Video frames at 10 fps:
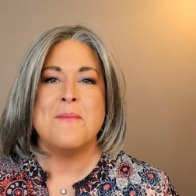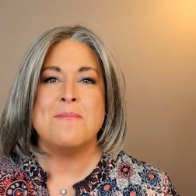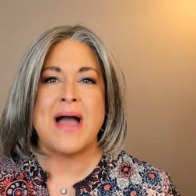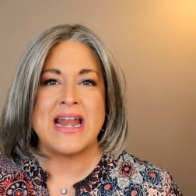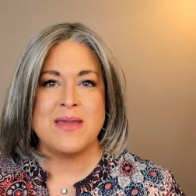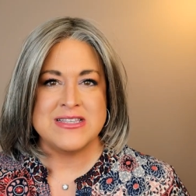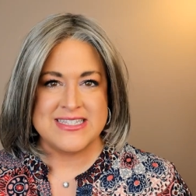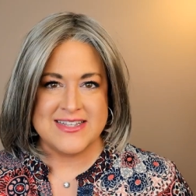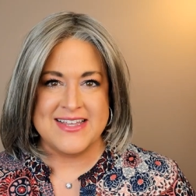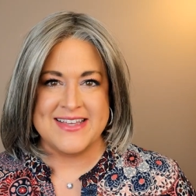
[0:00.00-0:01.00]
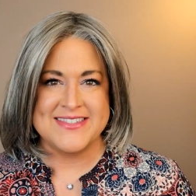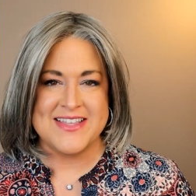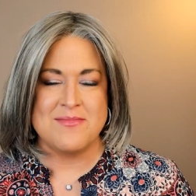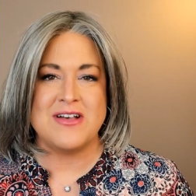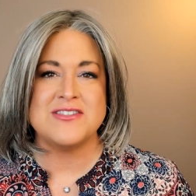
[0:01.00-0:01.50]
My name is
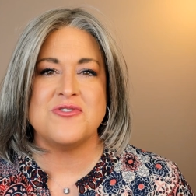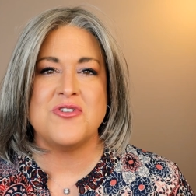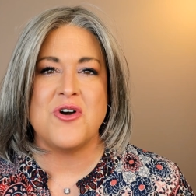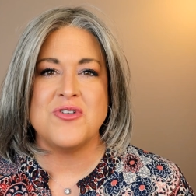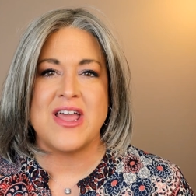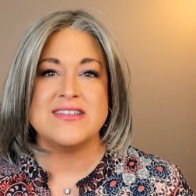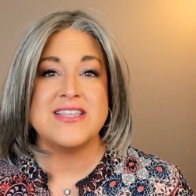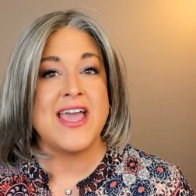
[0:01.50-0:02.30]
Denise. I'm also known as